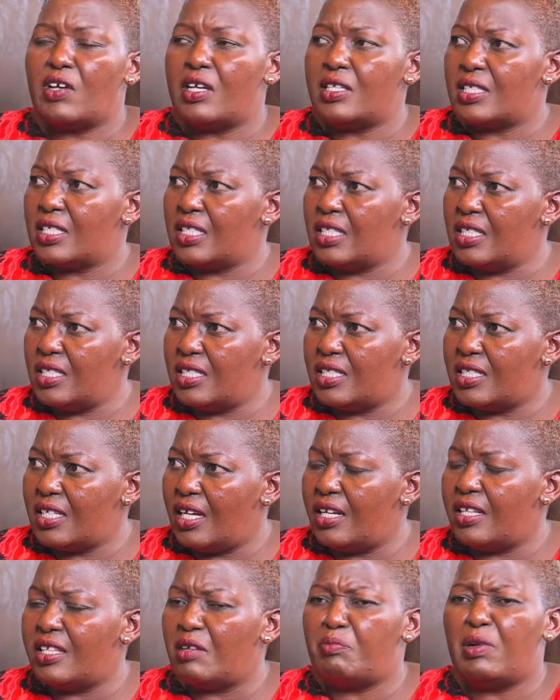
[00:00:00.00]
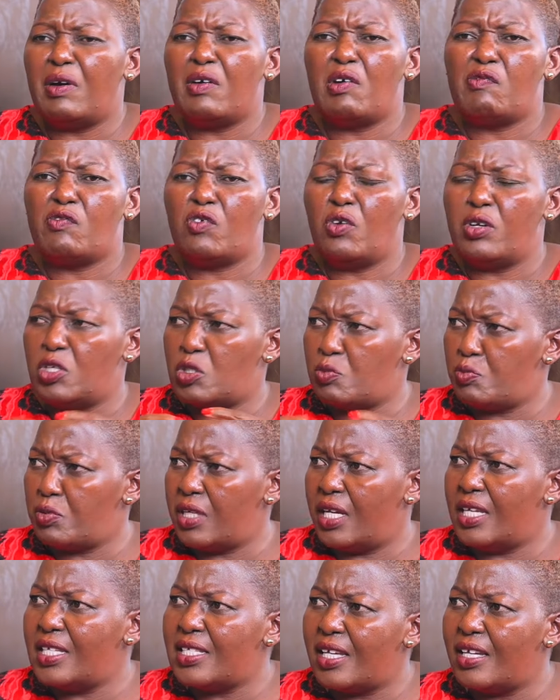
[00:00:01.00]
is heated, the power of God is
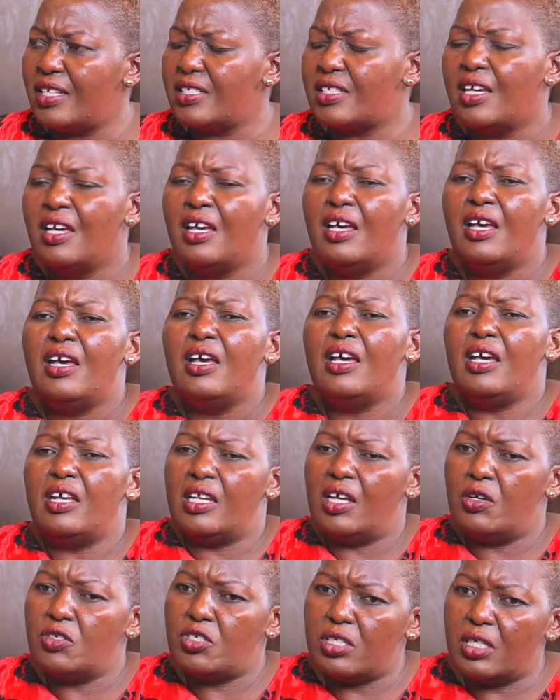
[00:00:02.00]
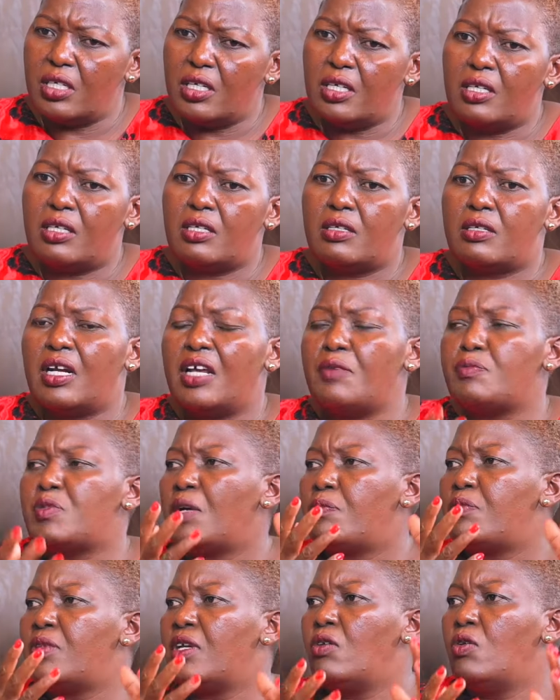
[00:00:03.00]
present, and now she grabs
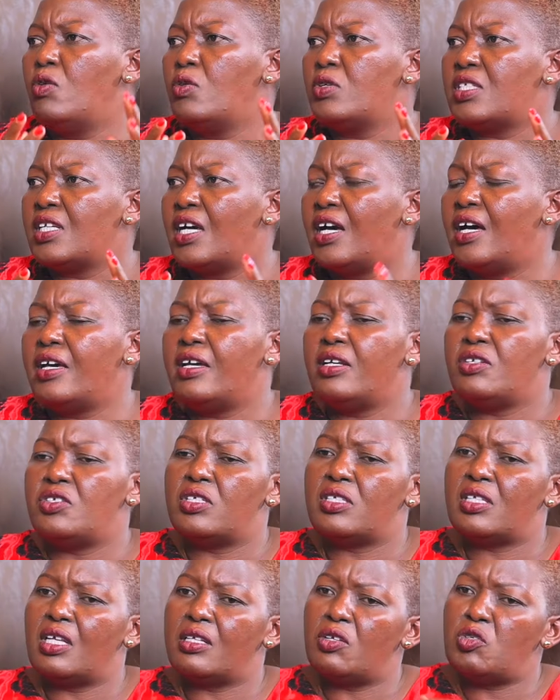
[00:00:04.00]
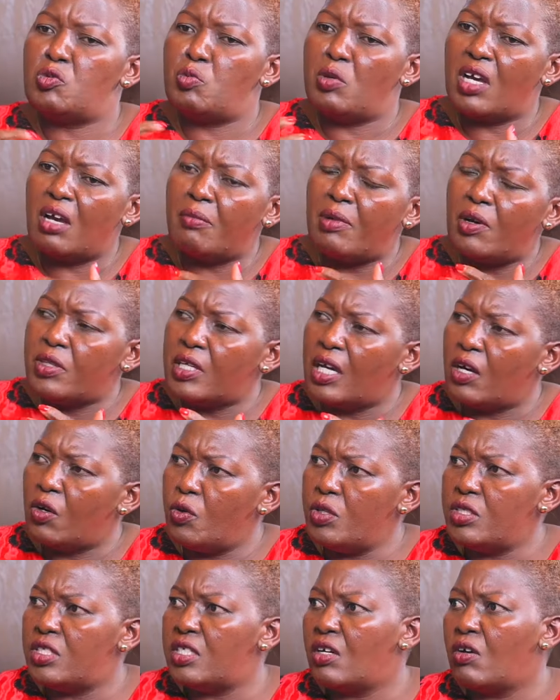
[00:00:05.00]
up the altar, and she started speaking about the
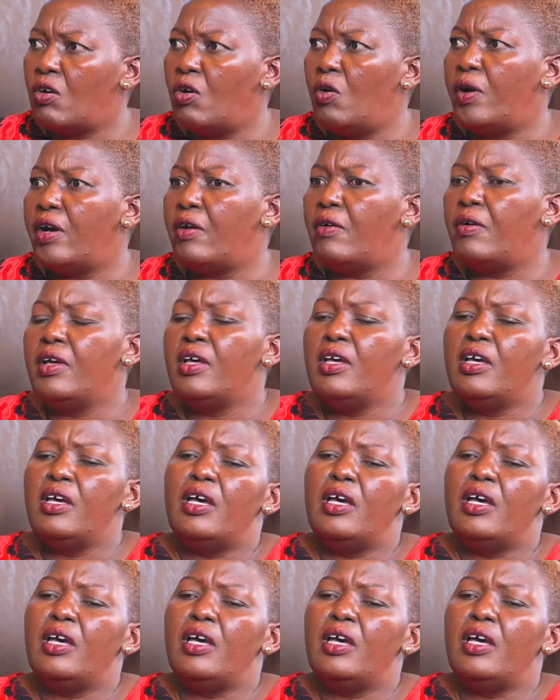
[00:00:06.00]
anointing oil.